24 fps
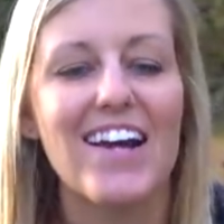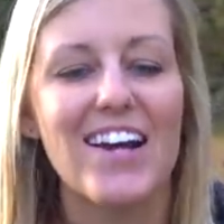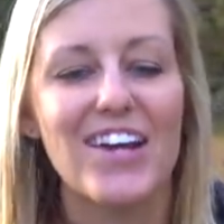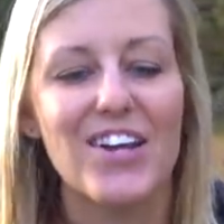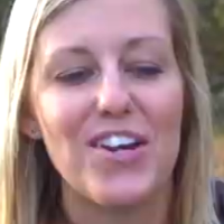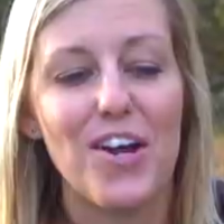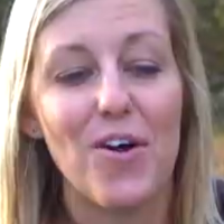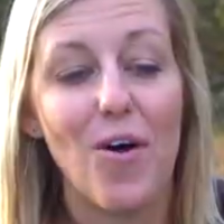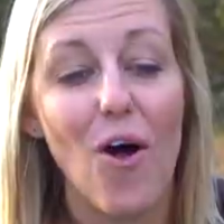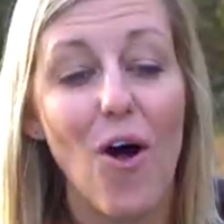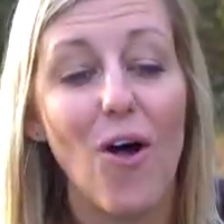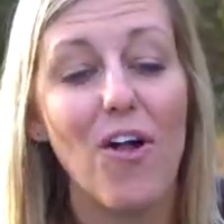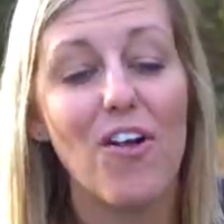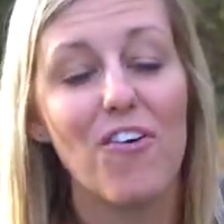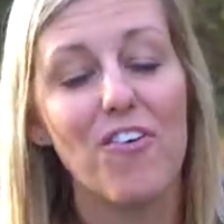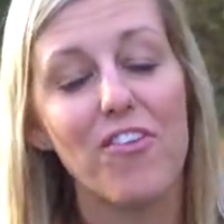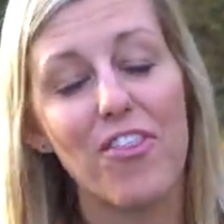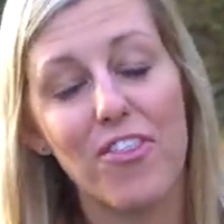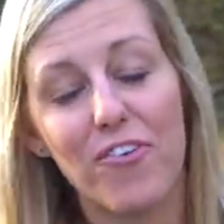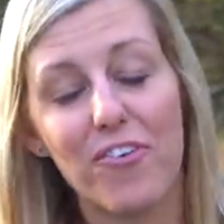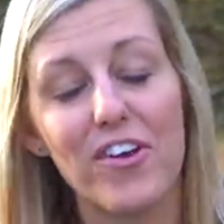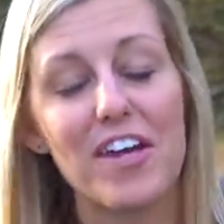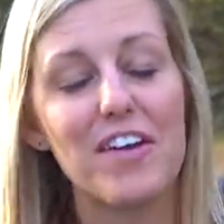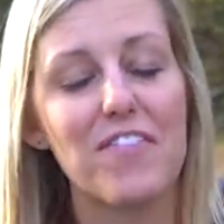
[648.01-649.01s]
You know, all
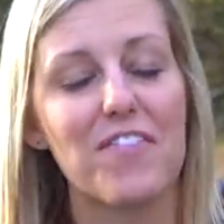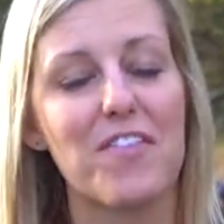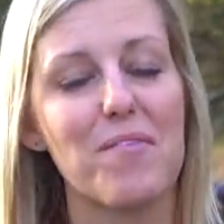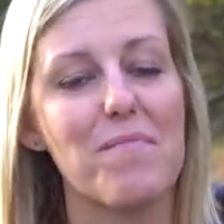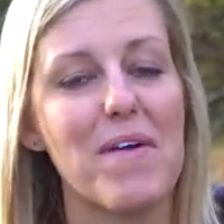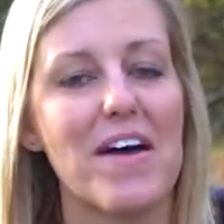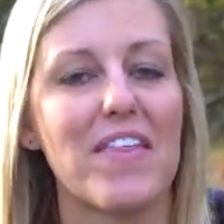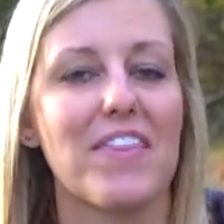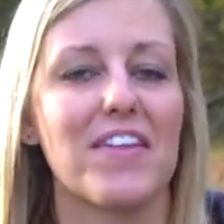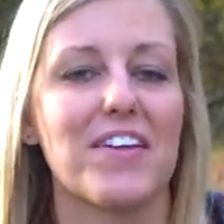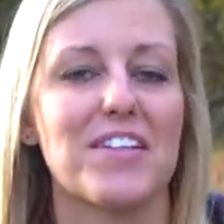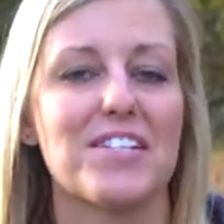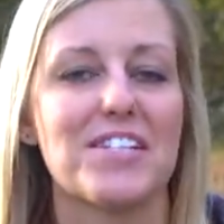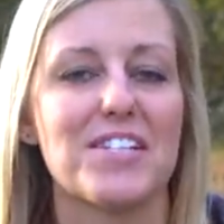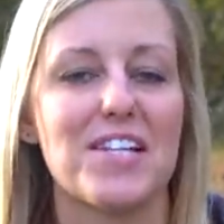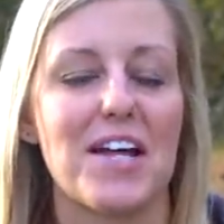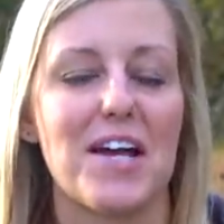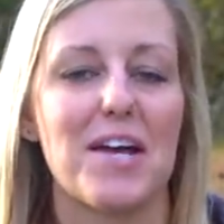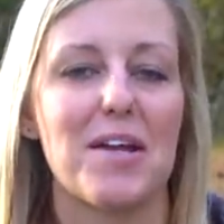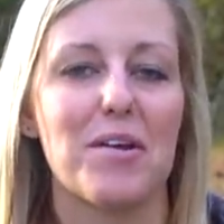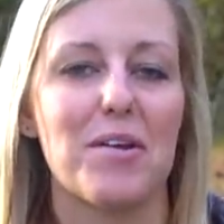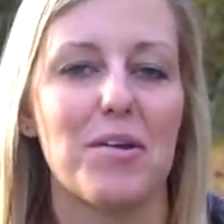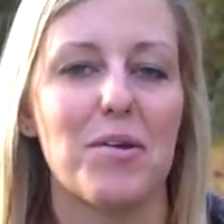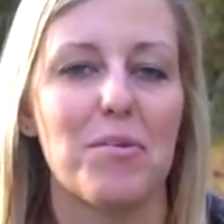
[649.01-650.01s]
three of the methods
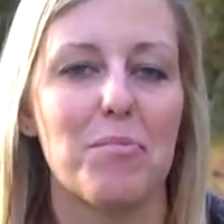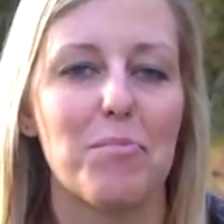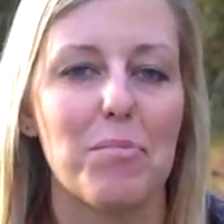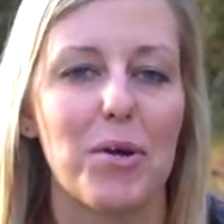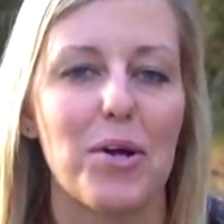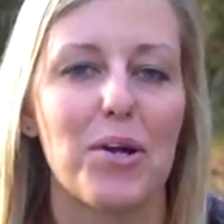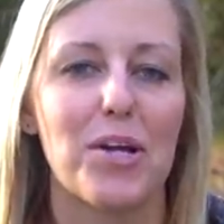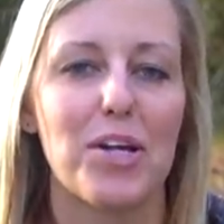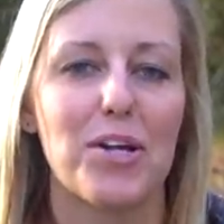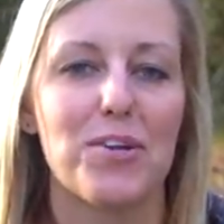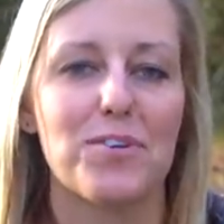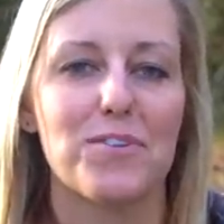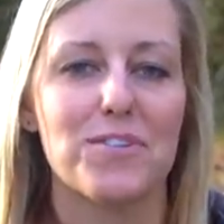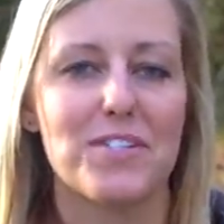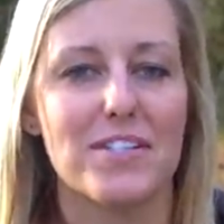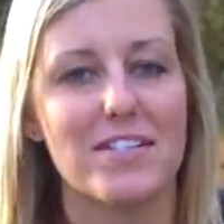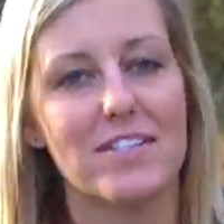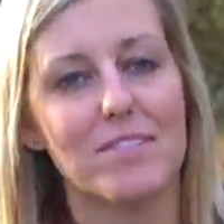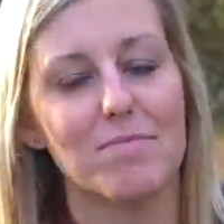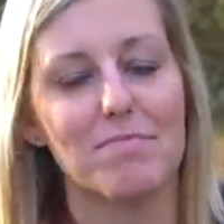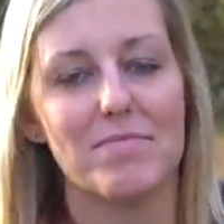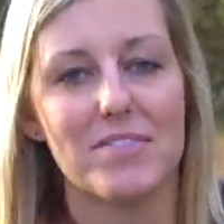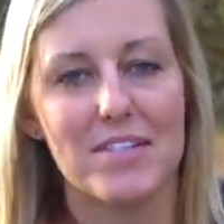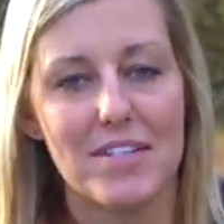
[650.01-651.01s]
that Perk used
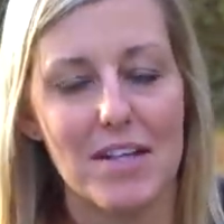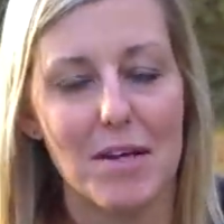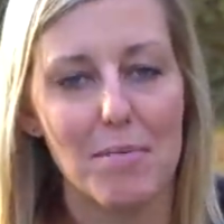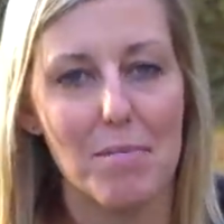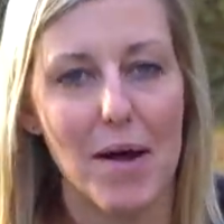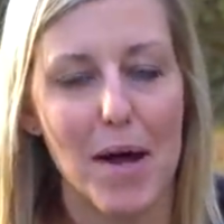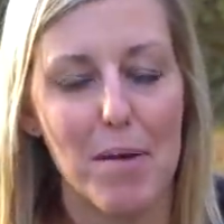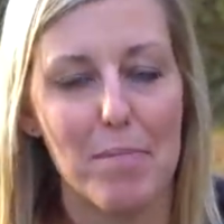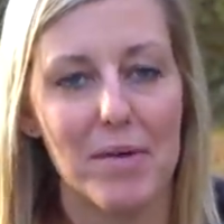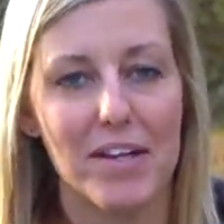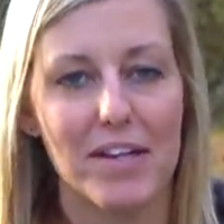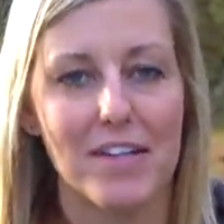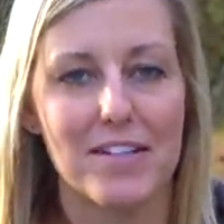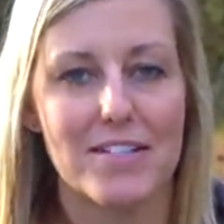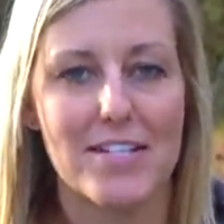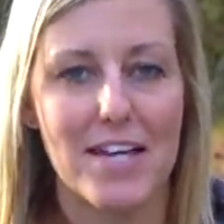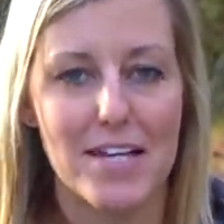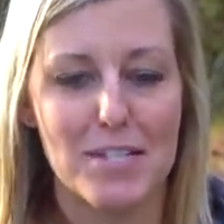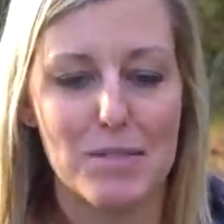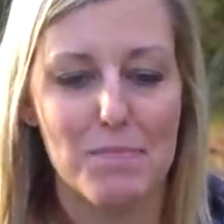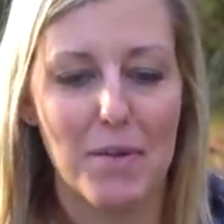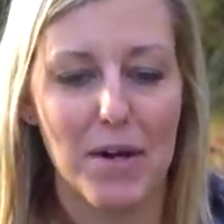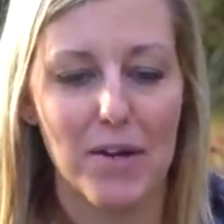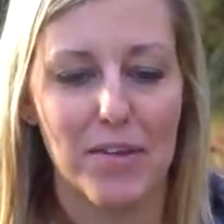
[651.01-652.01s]
in my opinion,
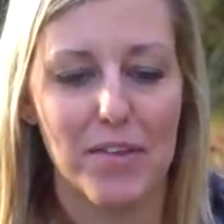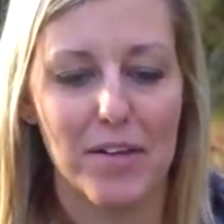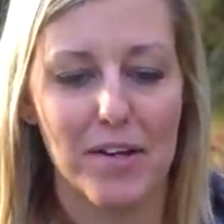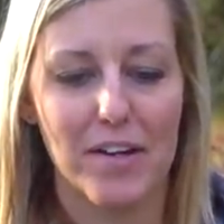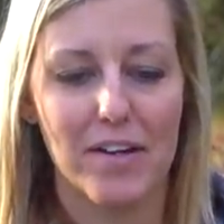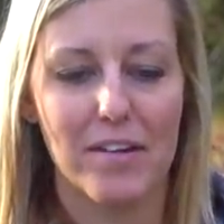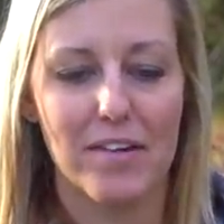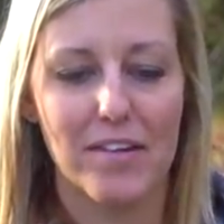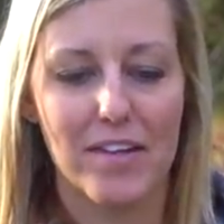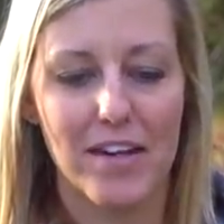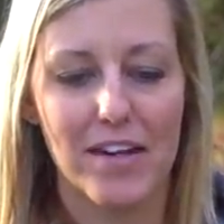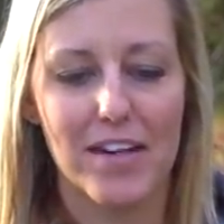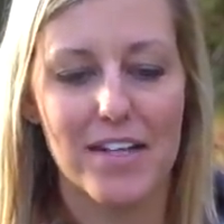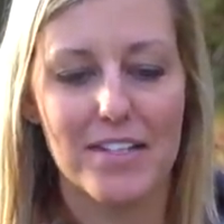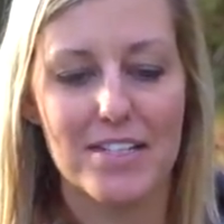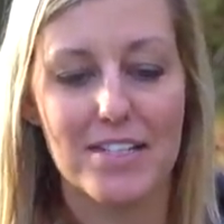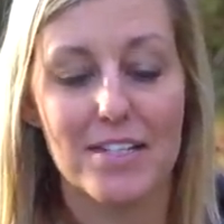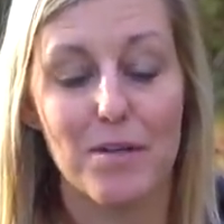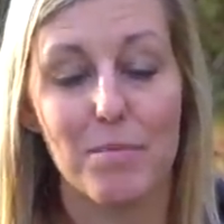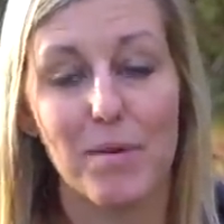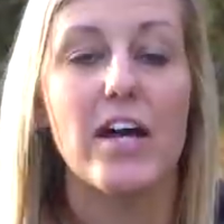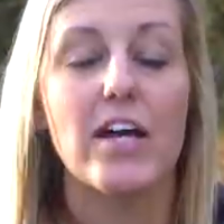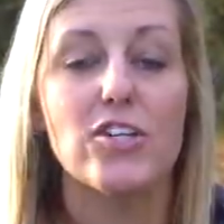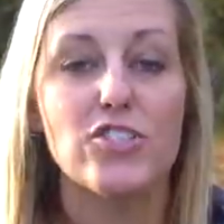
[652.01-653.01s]
tastes better than, than
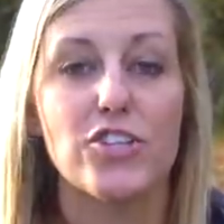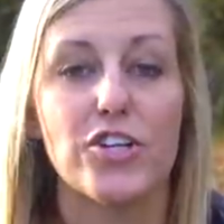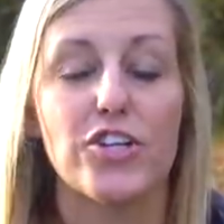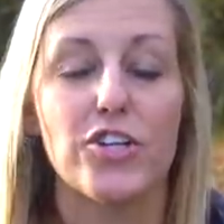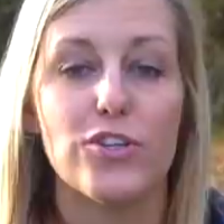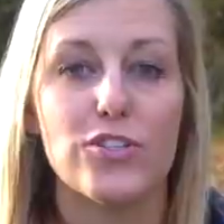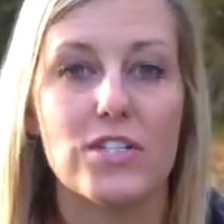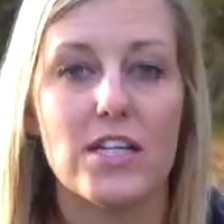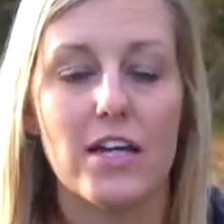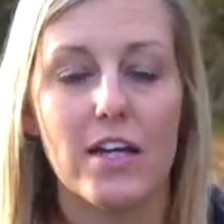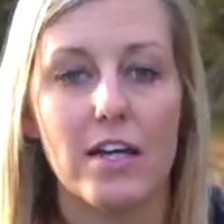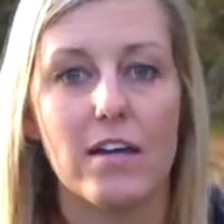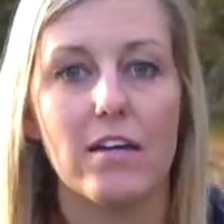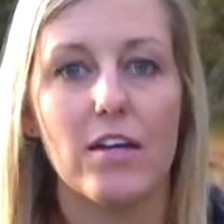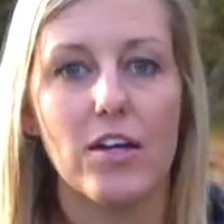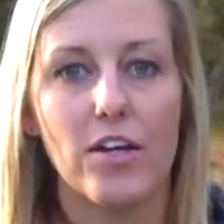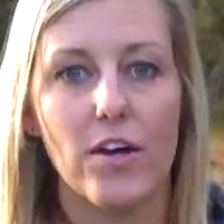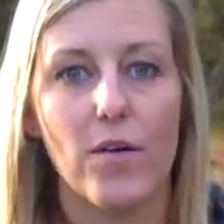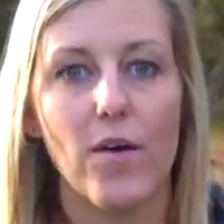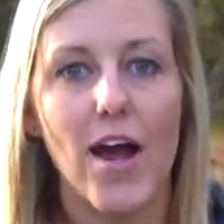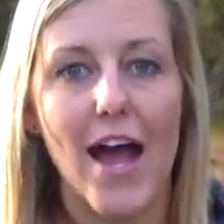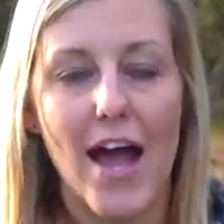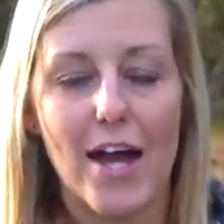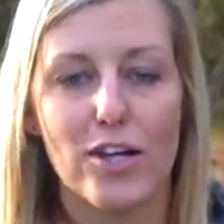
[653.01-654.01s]
instant because you're using, you
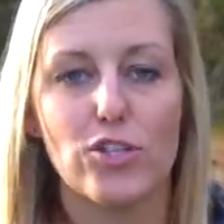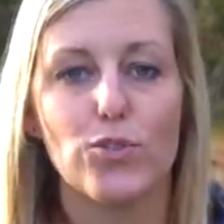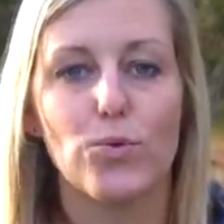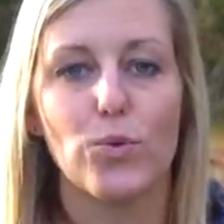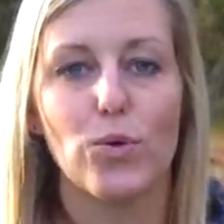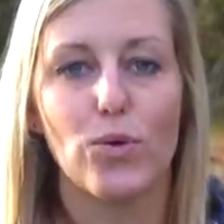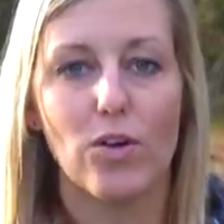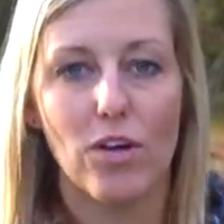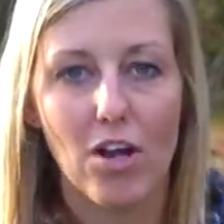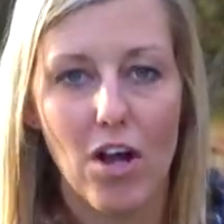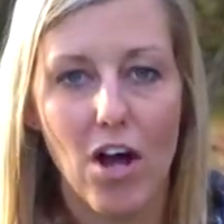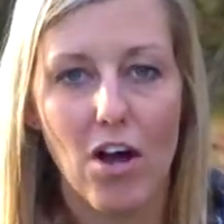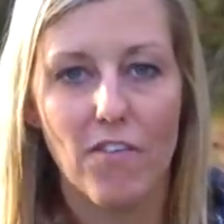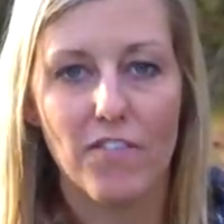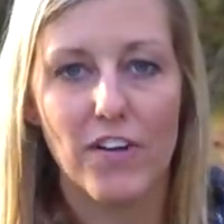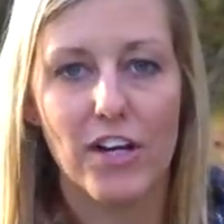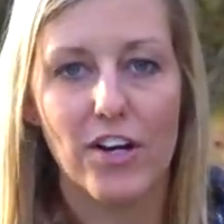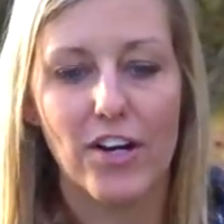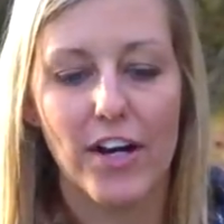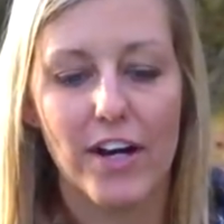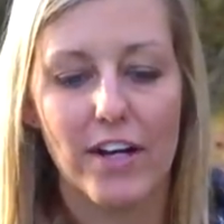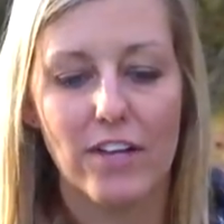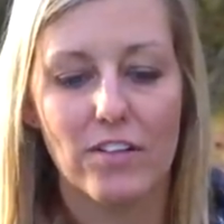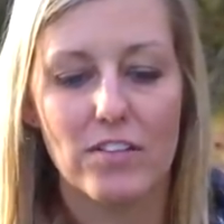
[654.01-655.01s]
know, actual coffee
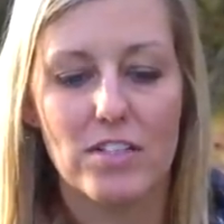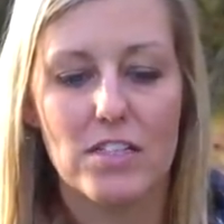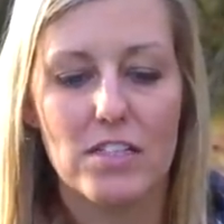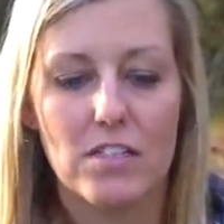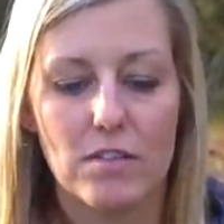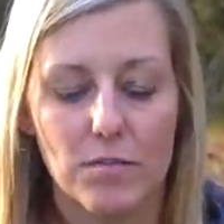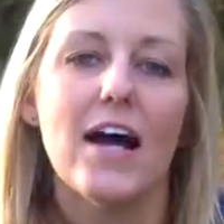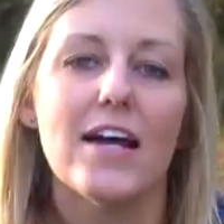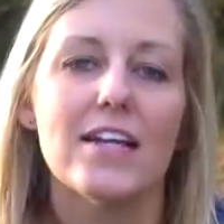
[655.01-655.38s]
grounds.